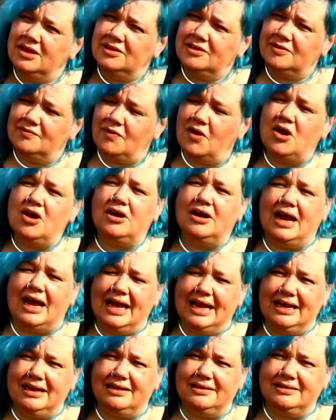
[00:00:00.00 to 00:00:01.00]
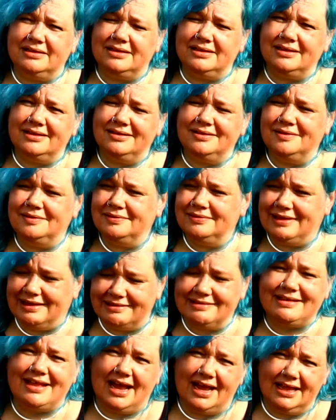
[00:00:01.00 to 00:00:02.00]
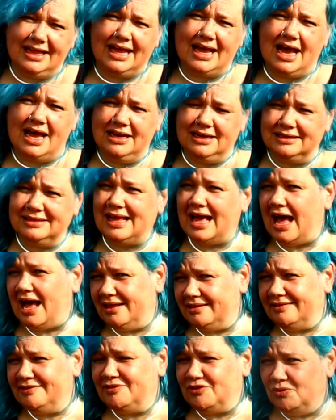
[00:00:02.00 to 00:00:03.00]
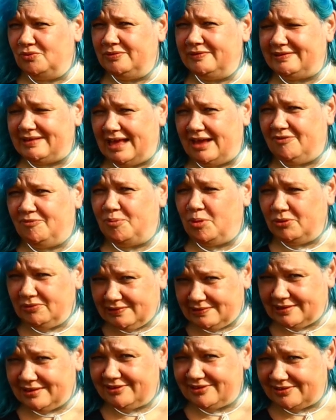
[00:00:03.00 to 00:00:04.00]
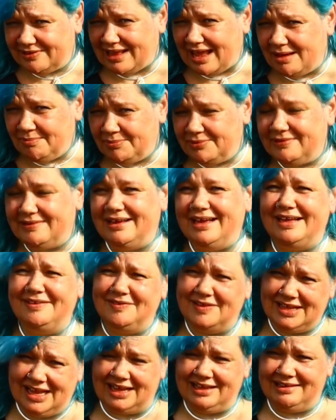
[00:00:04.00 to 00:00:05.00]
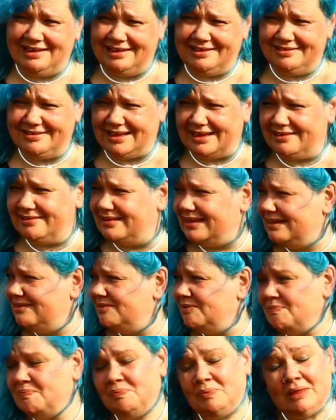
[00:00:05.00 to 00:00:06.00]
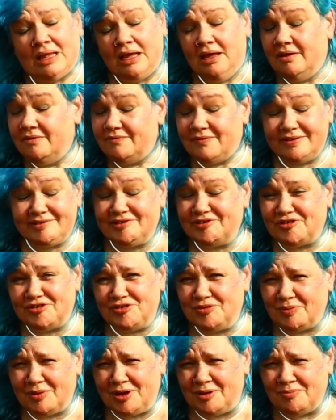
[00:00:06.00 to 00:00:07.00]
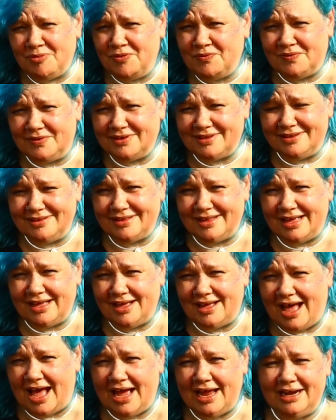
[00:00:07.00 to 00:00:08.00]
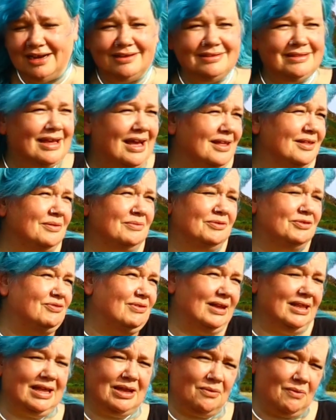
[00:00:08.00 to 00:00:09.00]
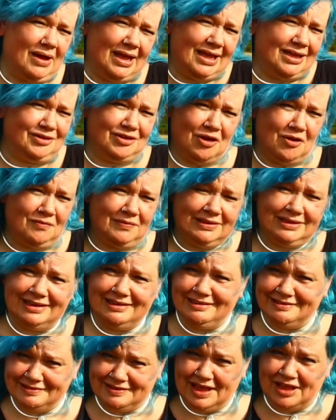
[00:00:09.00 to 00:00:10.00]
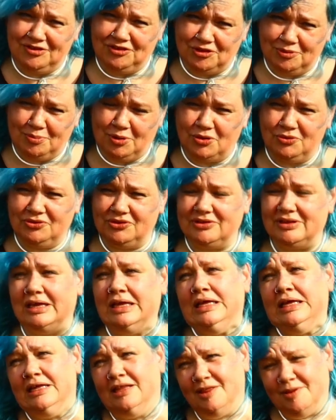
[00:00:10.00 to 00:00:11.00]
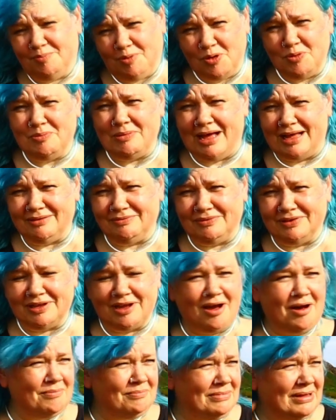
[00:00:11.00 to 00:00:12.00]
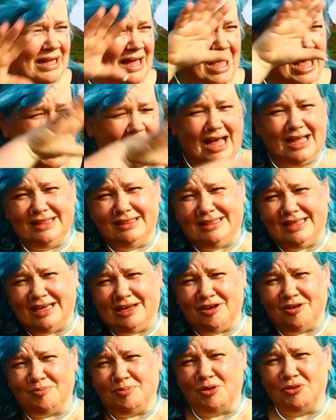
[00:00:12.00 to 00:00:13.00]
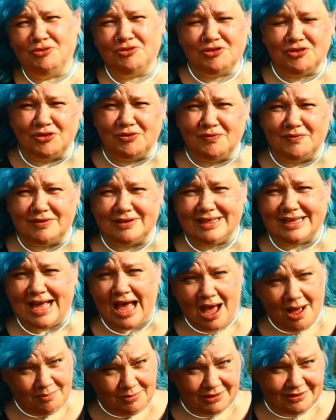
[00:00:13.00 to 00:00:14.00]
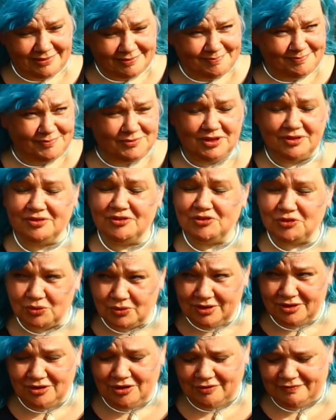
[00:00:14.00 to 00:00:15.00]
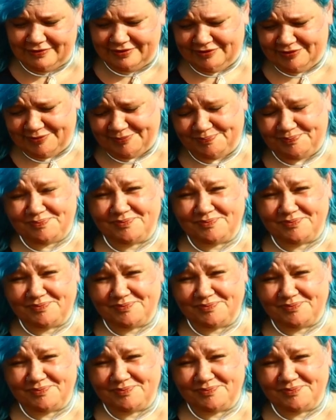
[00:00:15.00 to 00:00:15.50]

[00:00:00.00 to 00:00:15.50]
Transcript: Davaar Island, this tiny island, had its own set of postage stamps in the 1960s. Visitors would come over to the island and it was really quite a novelty to send your post. The boatman would come and take your post over to Campbellton, to the sorting office.